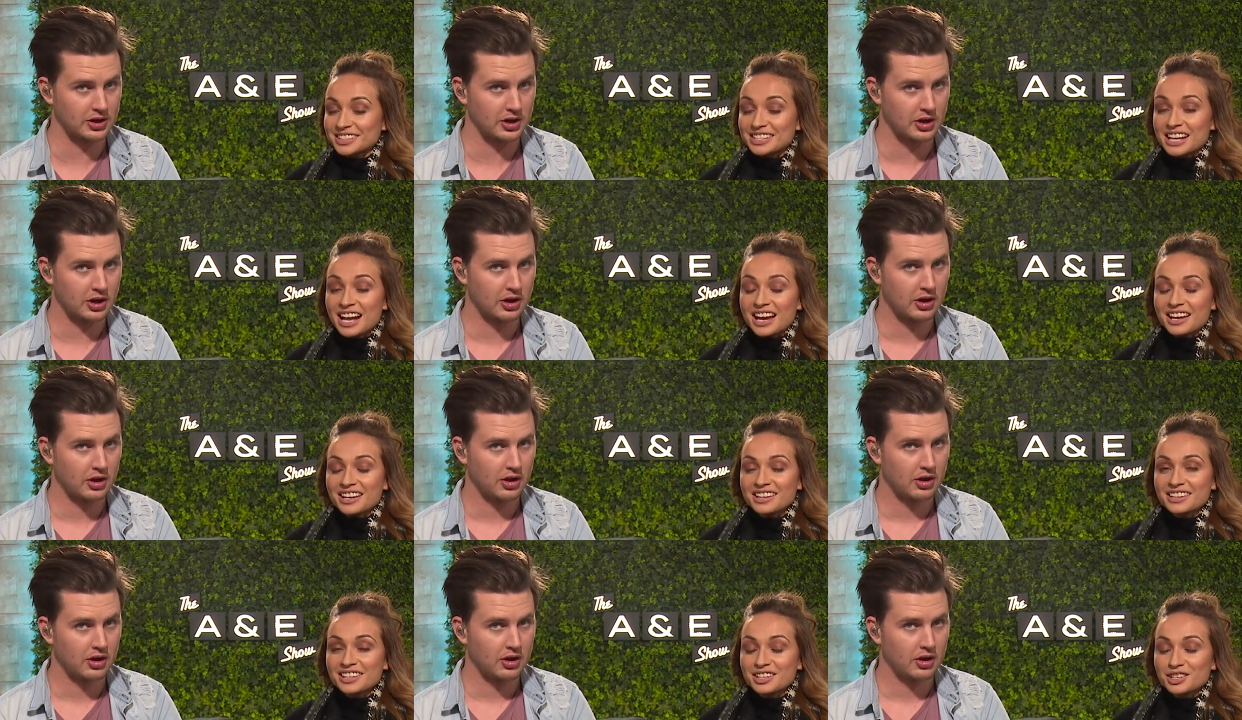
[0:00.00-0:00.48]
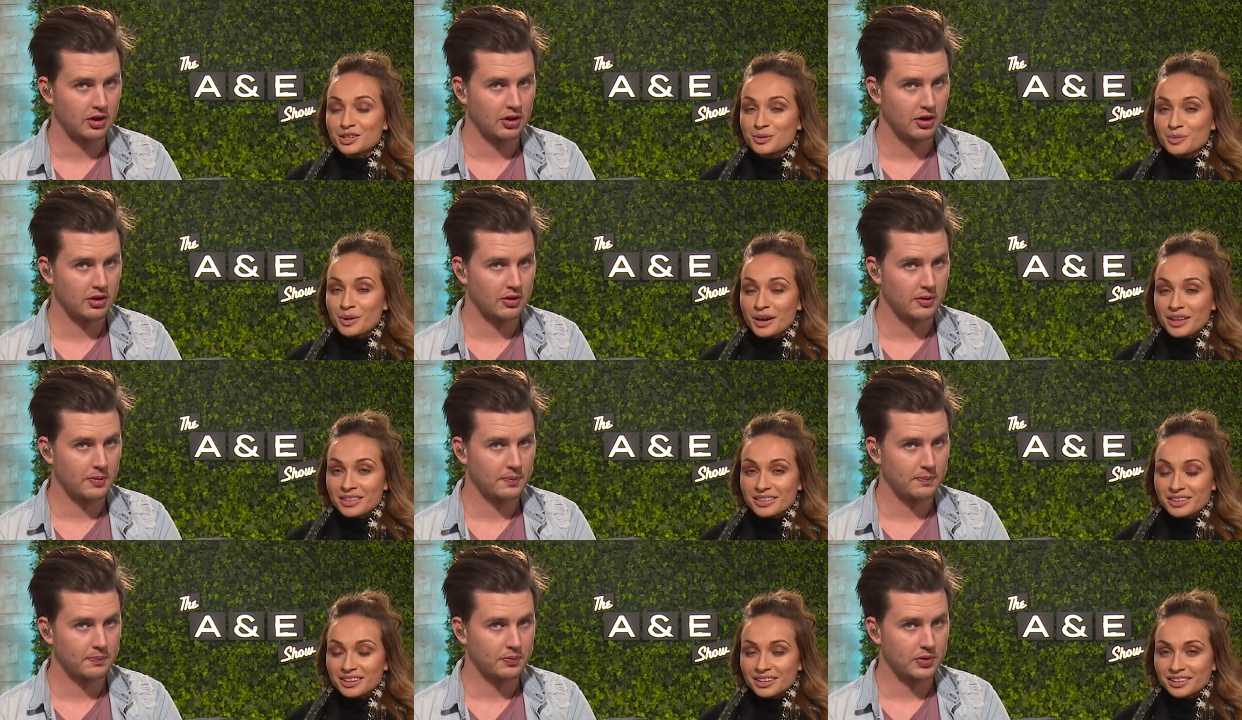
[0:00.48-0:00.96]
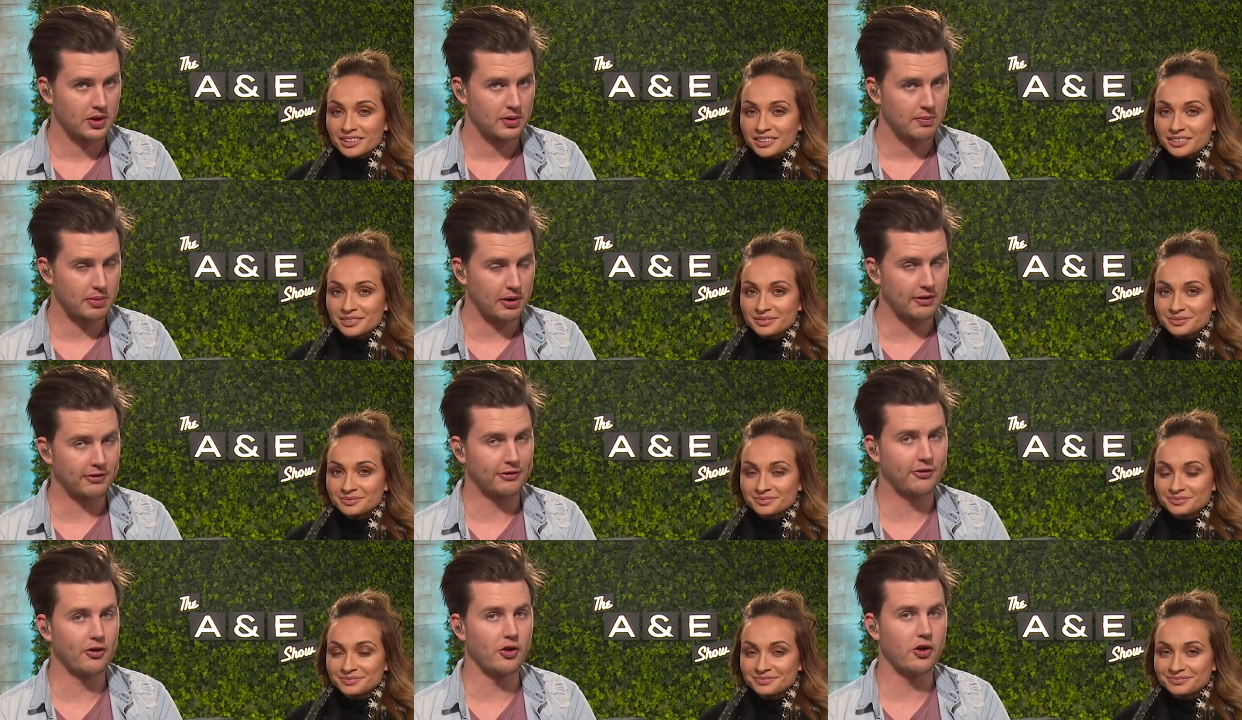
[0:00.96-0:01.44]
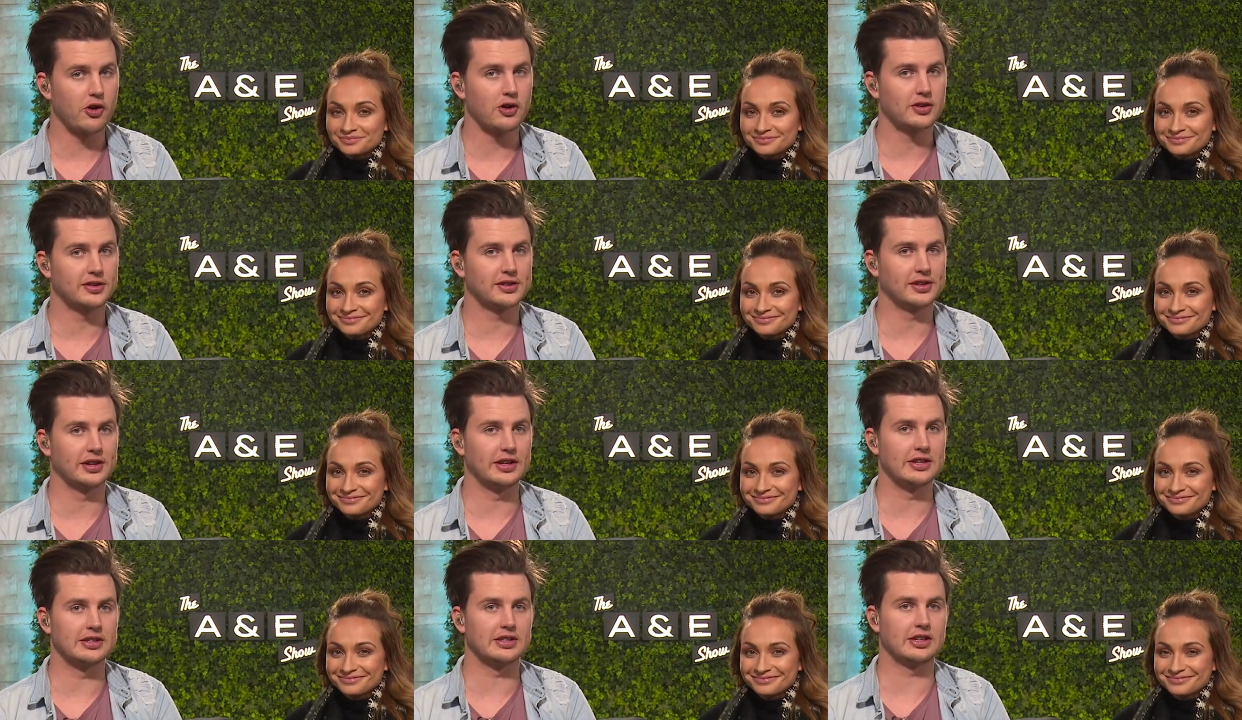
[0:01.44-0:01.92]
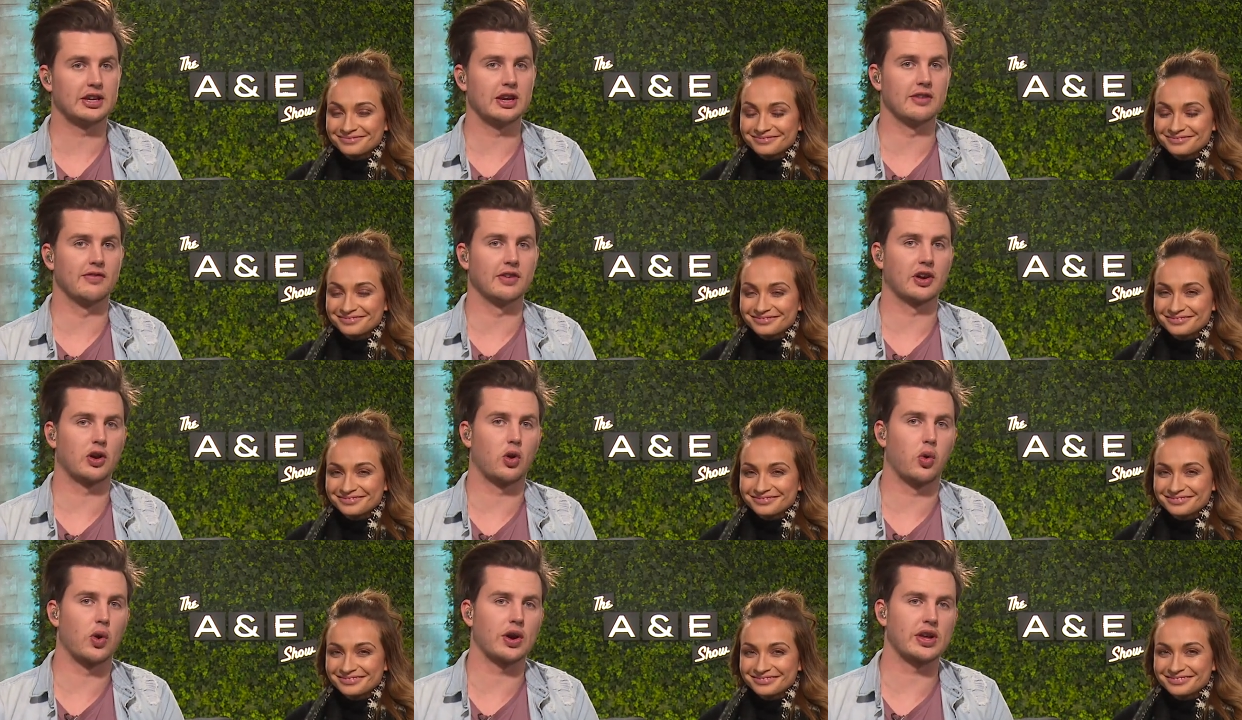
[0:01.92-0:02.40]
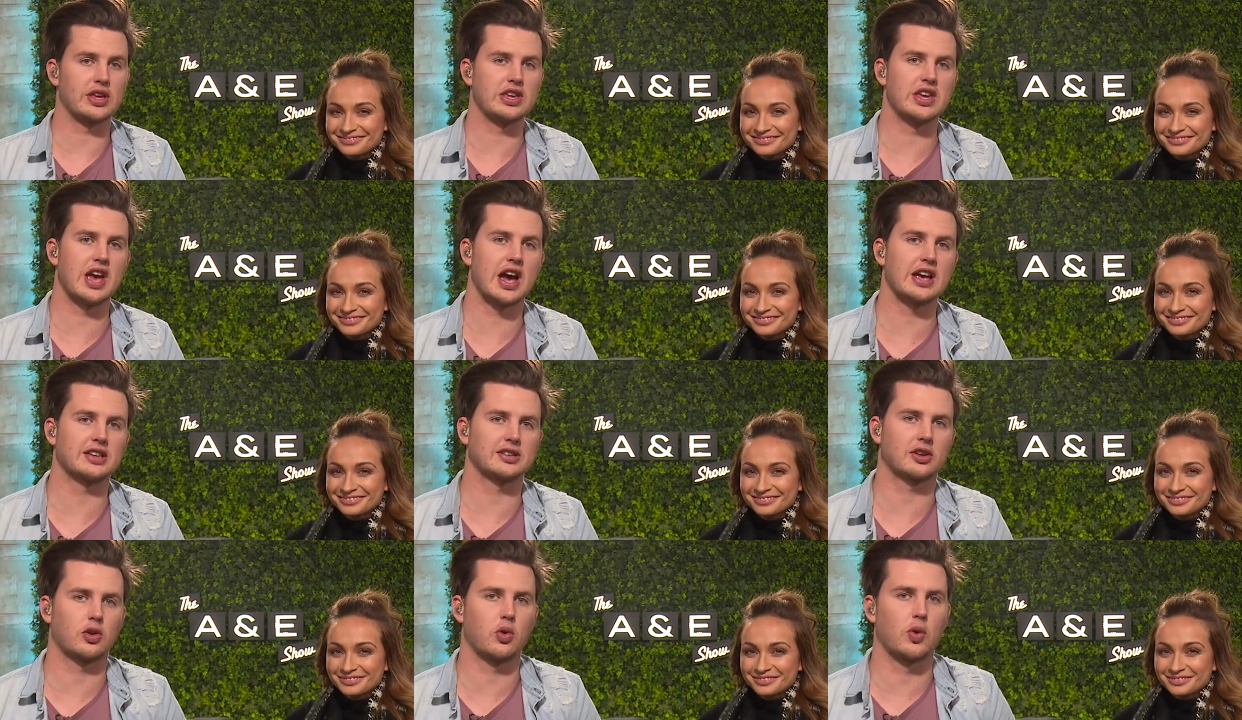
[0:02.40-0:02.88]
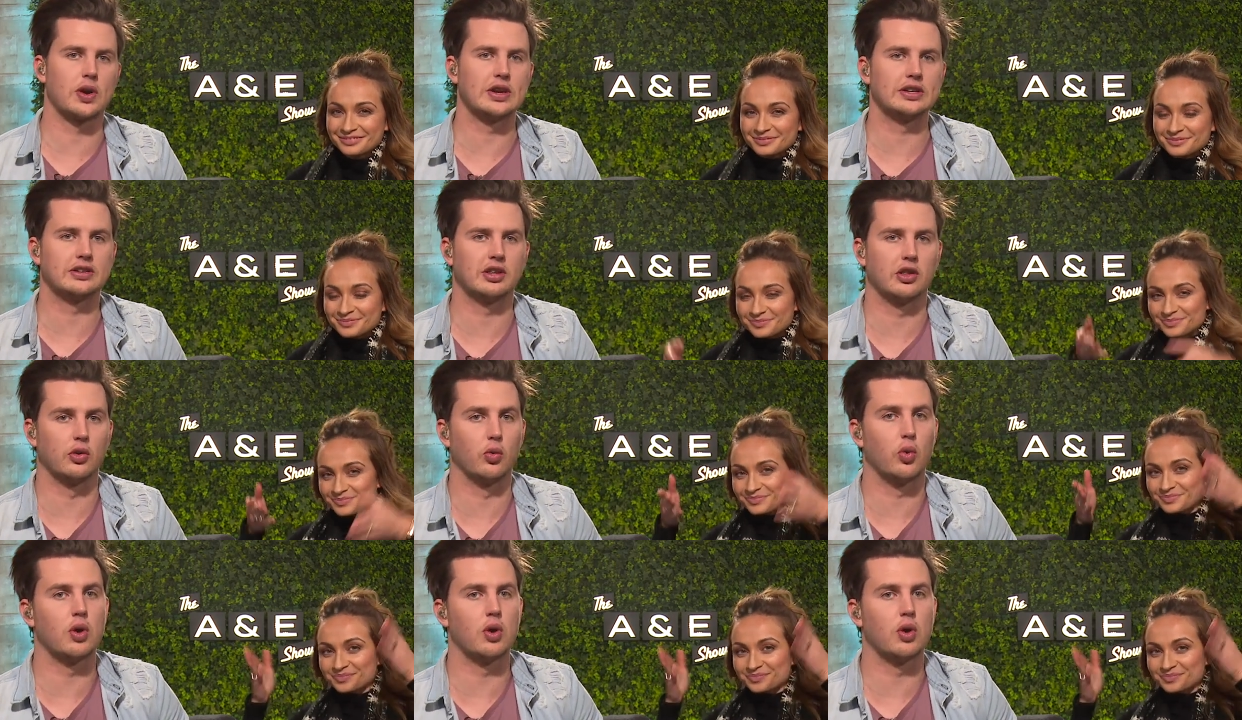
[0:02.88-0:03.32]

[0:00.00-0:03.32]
Speaker 1: It's harder than you might think.
Speaker 2: But first, let's give a quick yes queen to the